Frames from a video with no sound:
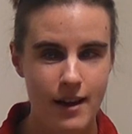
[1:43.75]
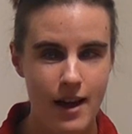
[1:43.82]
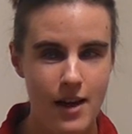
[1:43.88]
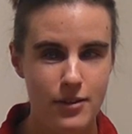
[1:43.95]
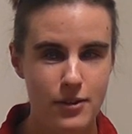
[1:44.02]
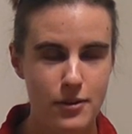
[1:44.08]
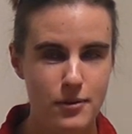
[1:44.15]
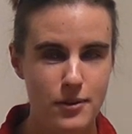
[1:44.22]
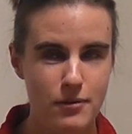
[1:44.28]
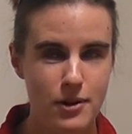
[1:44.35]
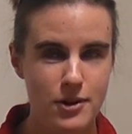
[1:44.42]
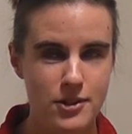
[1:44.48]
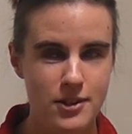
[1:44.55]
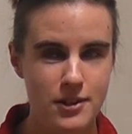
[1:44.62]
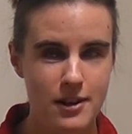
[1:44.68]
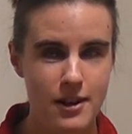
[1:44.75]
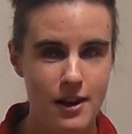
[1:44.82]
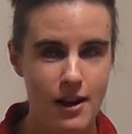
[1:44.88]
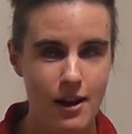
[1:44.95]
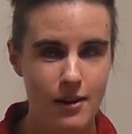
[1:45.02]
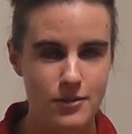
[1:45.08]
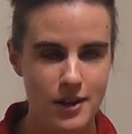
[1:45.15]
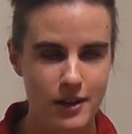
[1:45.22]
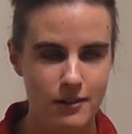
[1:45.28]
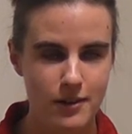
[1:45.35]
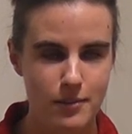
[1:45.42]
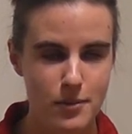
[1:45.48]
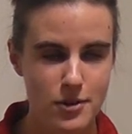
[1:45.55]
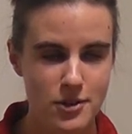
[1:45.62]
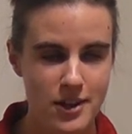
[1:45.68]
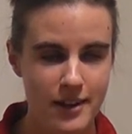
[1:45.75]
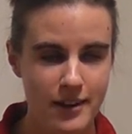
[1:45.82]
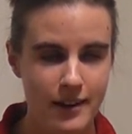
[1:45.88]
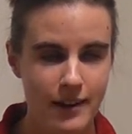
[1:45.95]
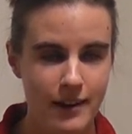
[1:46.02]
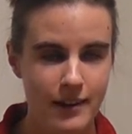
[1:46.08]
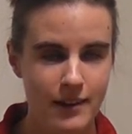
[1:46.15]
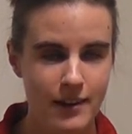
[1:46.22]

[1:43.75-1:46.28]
at the University of Sacred Music